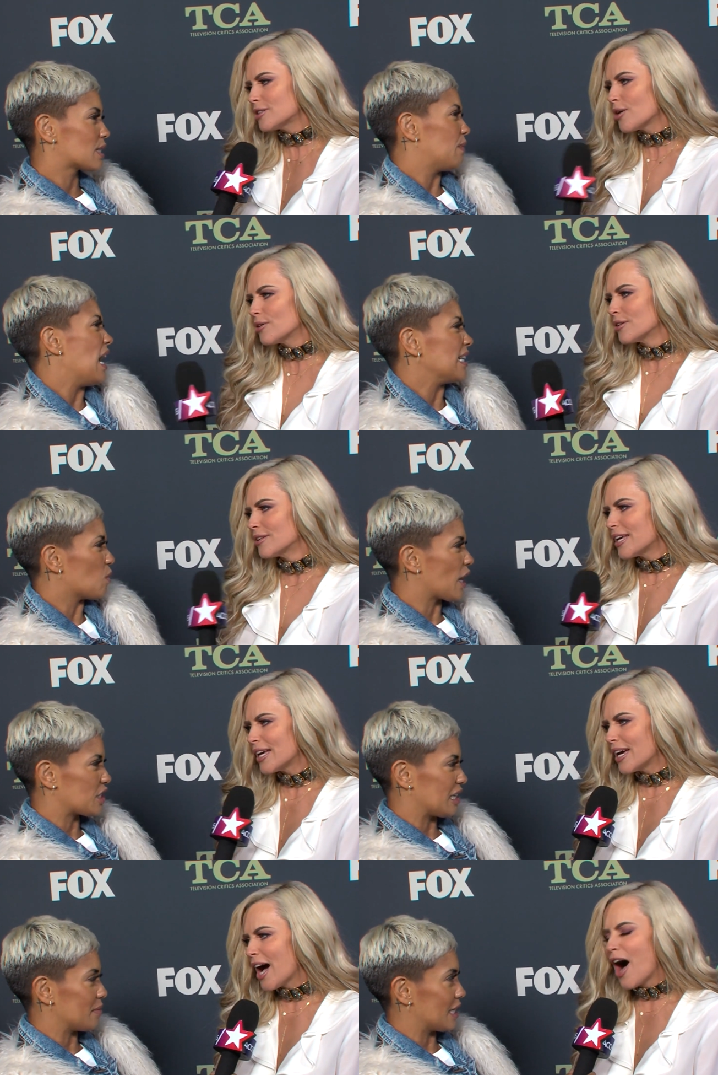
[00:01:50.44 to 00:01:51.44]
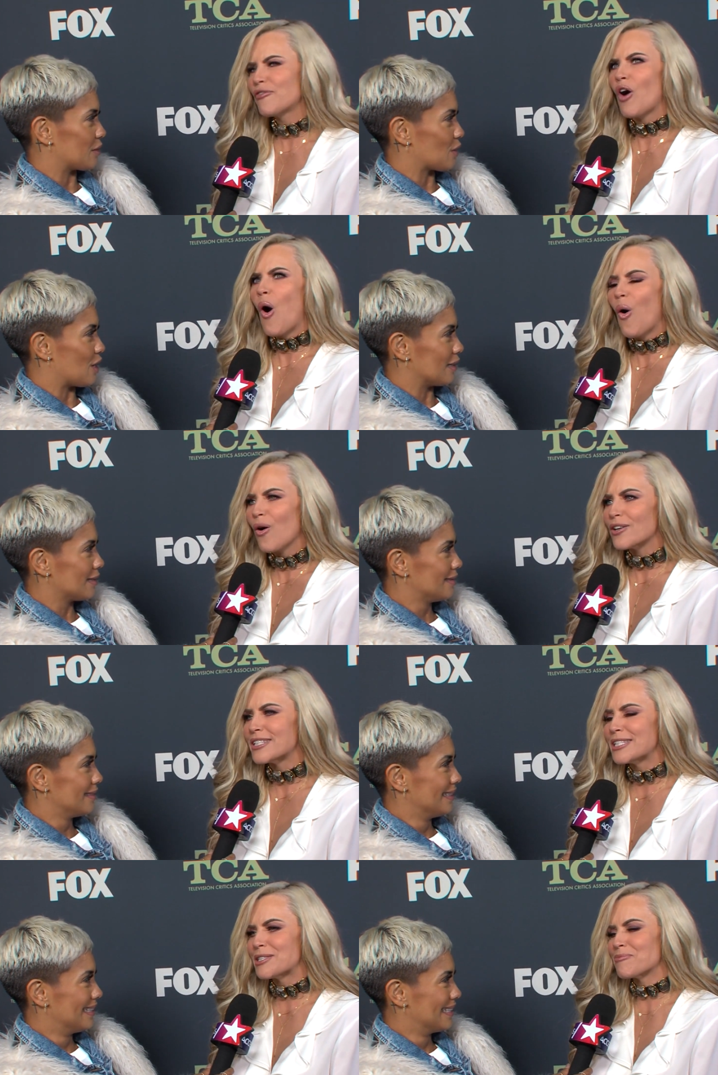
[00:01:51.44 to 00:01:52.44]
Speaker 1: so fun watching him. Get of it wrong.
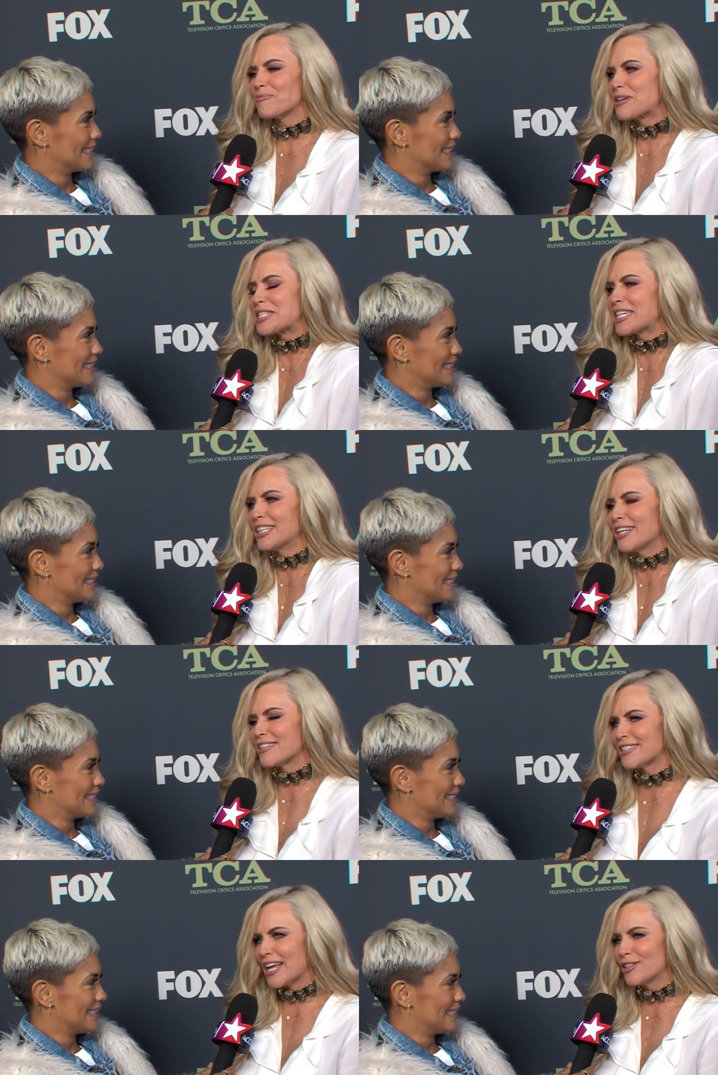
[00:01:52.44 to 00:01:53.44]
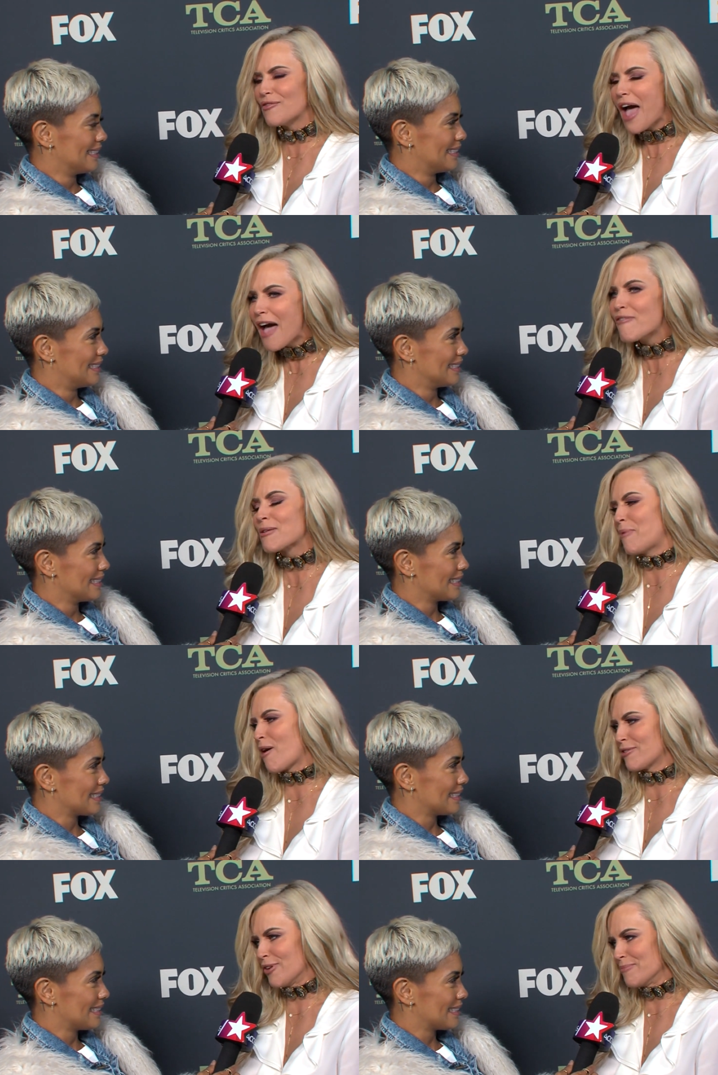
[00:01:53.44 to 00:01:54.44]
course, he's ridiculous, and I love every
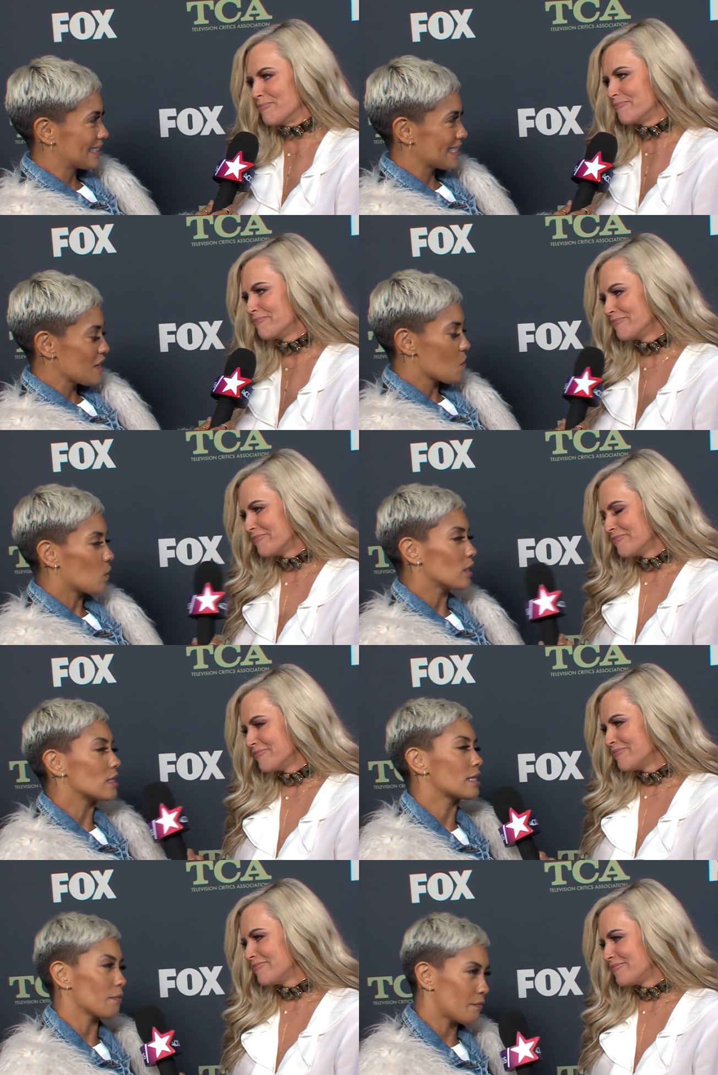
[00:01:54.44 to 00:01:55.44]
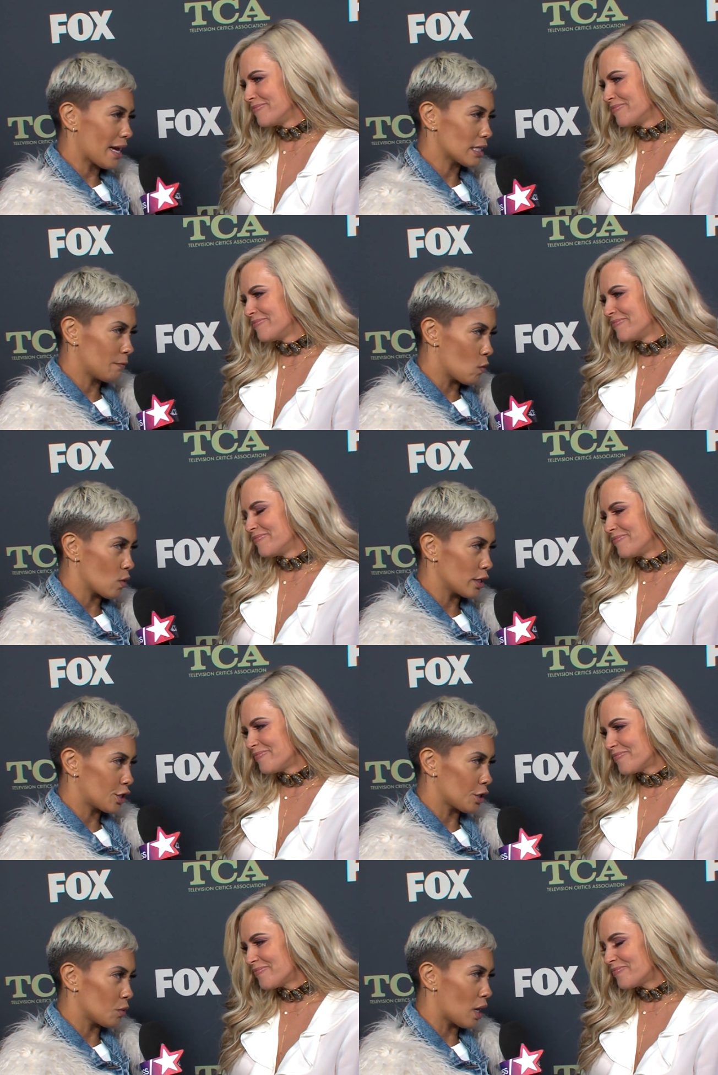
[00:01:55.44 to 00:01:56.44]
part of him. We're
Speaker 2: gonna skip fast
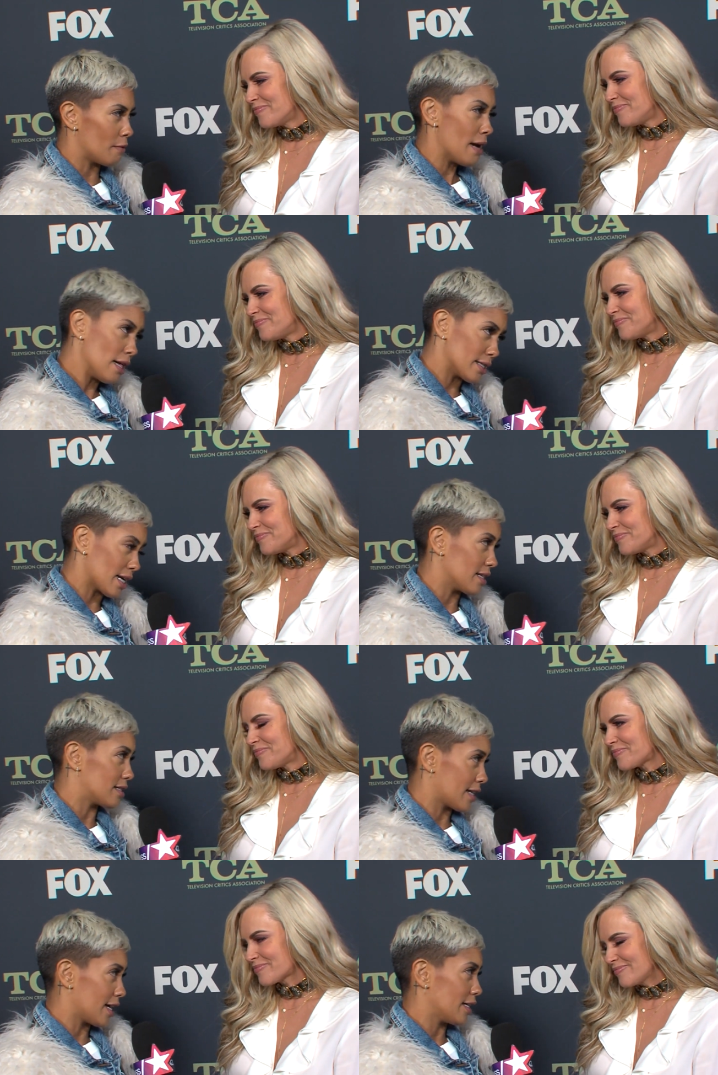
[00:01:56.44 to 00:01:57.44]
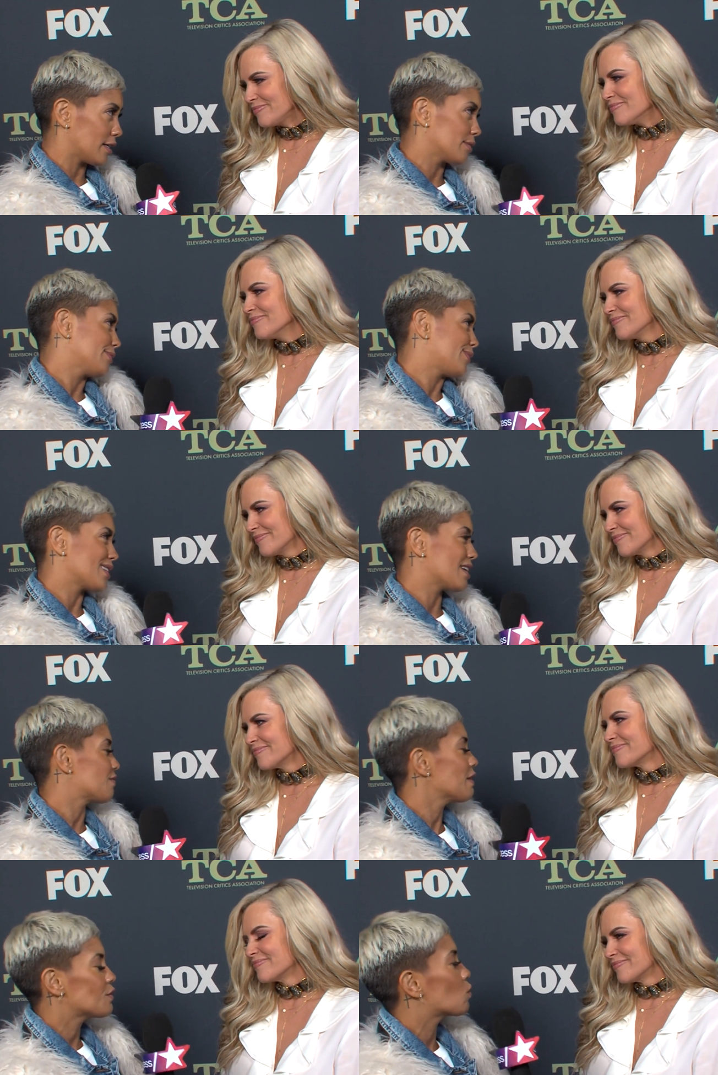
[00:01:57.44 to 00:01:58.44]
forward to uh, Valentine's Day.
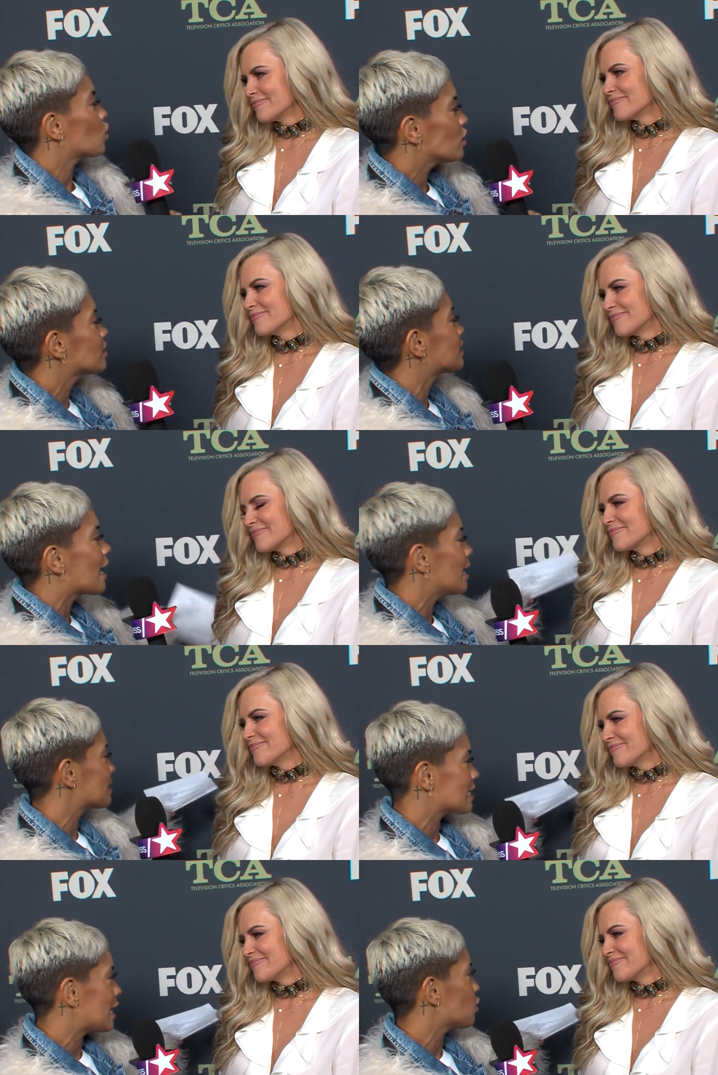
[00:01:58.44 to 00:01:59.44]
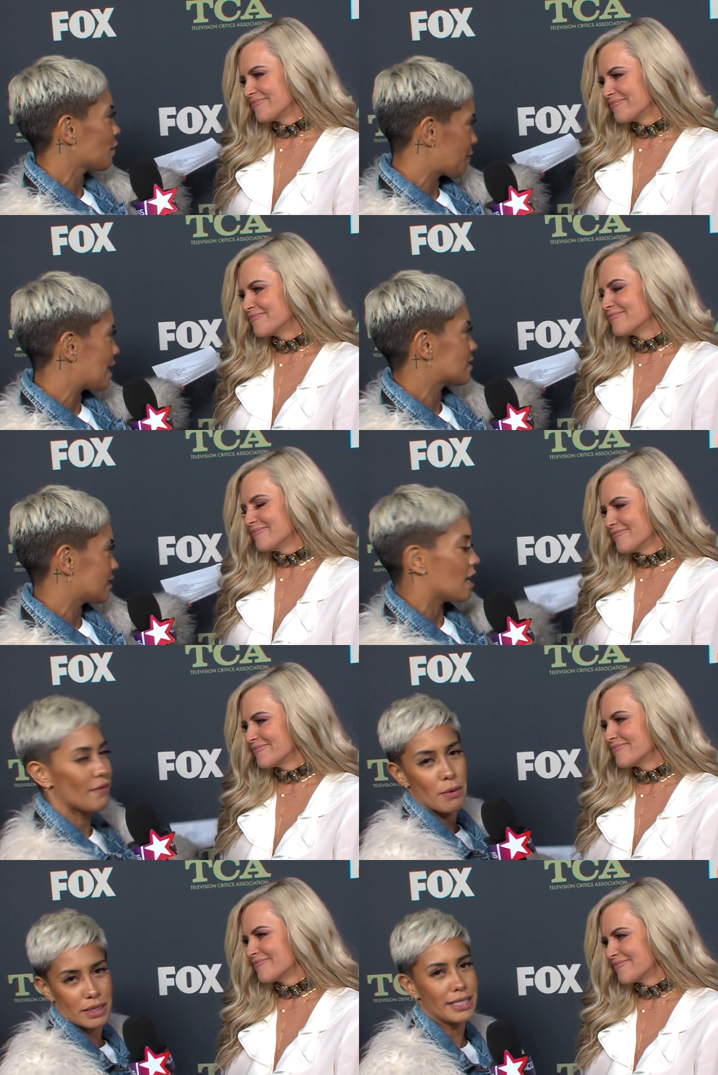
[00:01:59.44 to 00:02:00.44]
If, if the world's time is not going fast
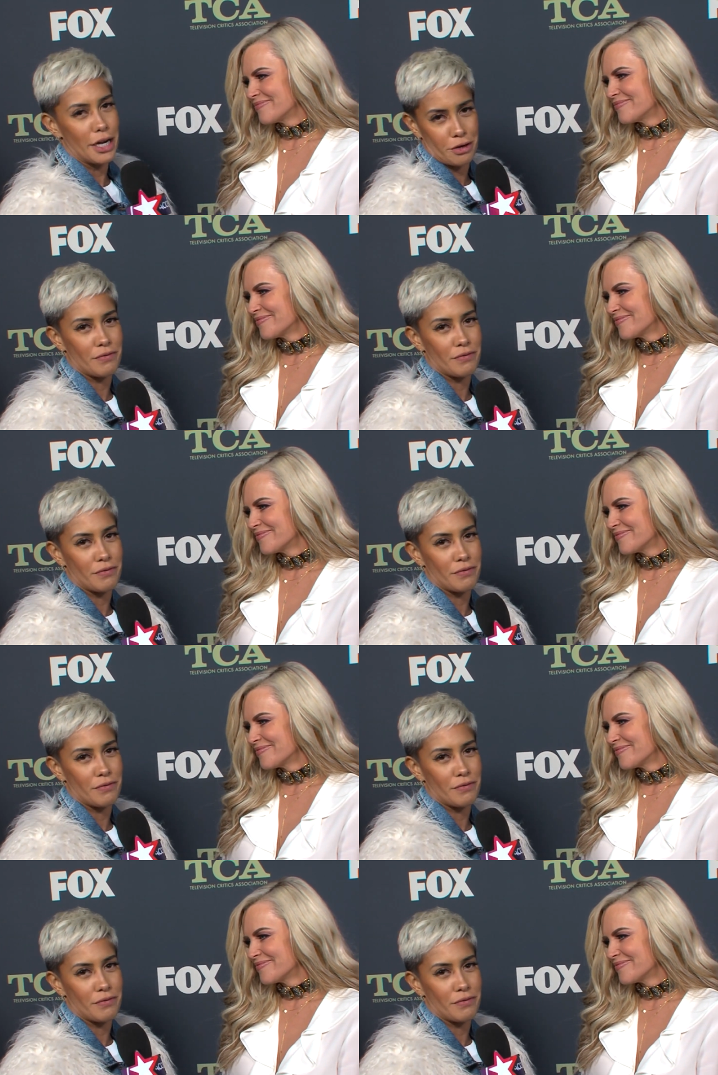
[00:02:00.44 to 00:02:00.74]
enough, I want to take her to